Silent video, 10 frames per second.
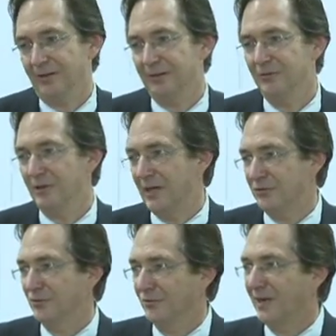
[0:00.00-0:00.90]
They do
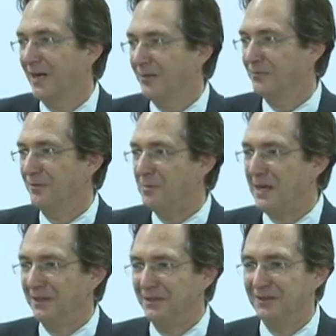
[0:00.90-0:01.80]
not survive the
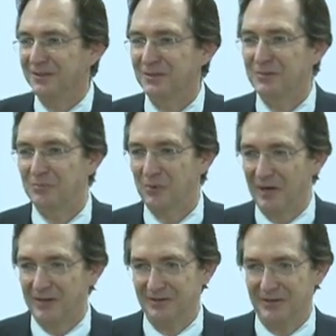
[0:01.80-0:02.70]
mating
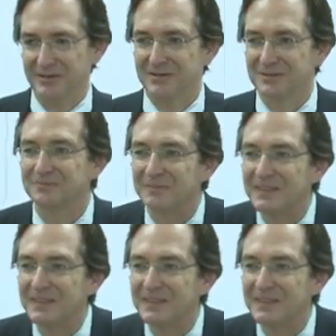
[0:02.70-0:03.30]
process.